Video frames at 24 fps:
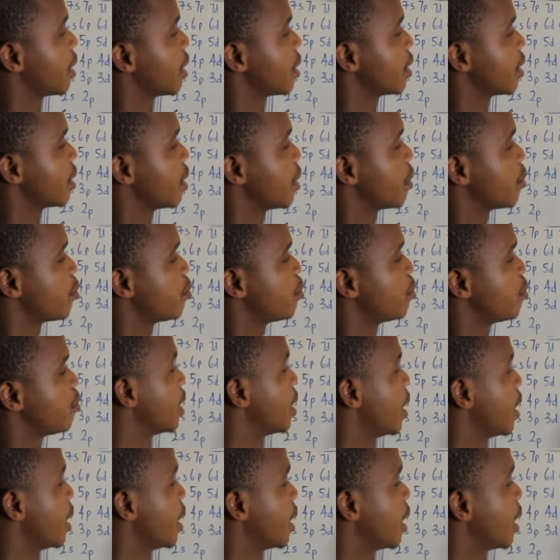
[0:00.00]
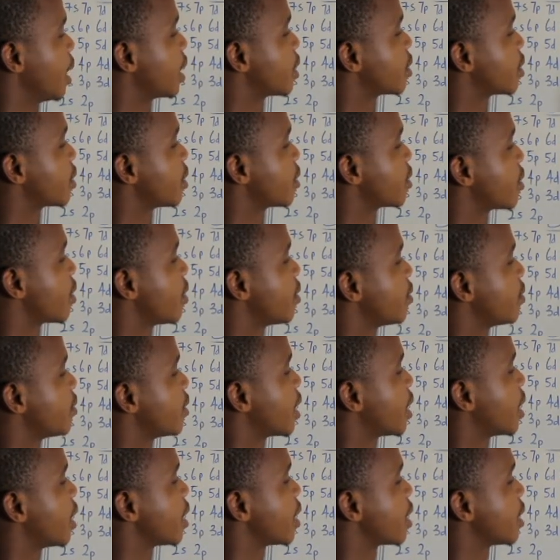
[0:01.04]
the electron
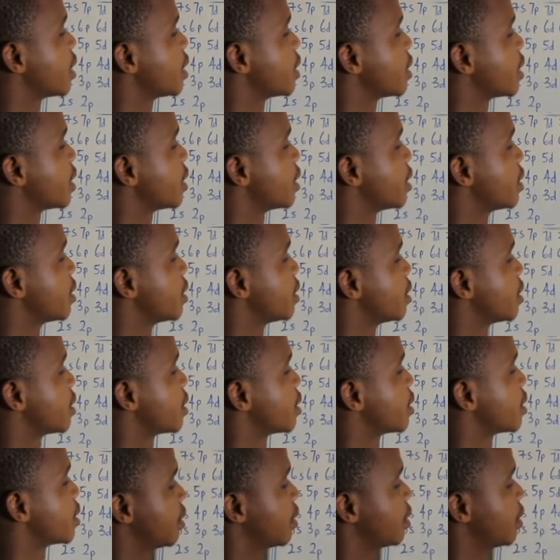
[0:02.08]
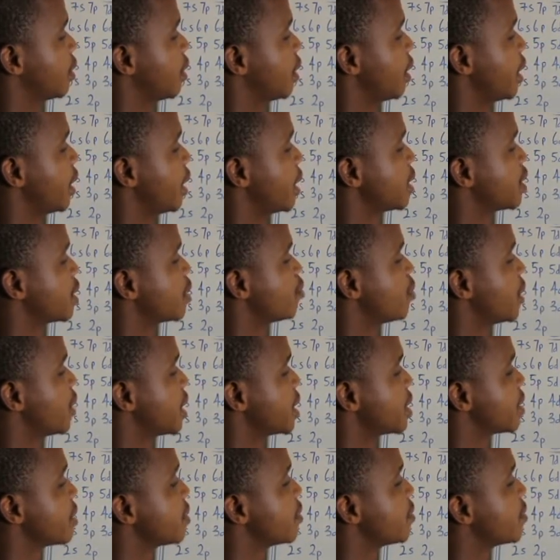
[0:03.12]
configurations in a
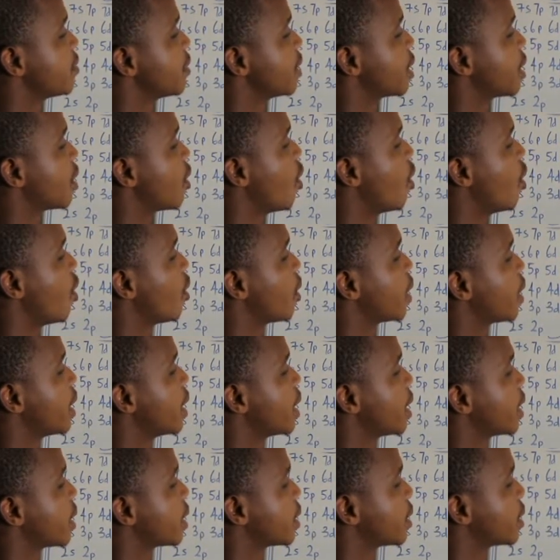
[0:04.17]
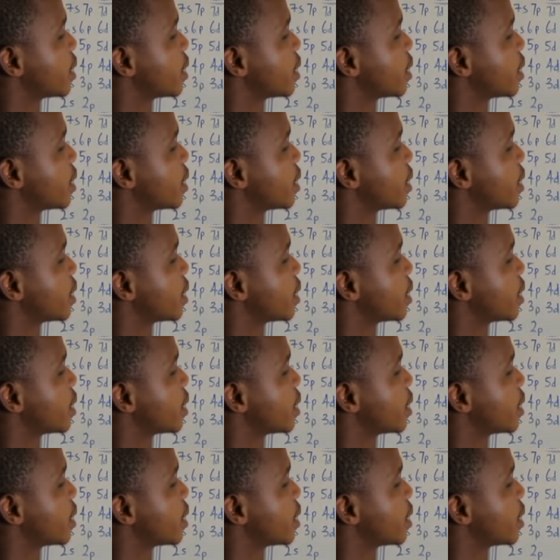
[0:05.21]
specific order.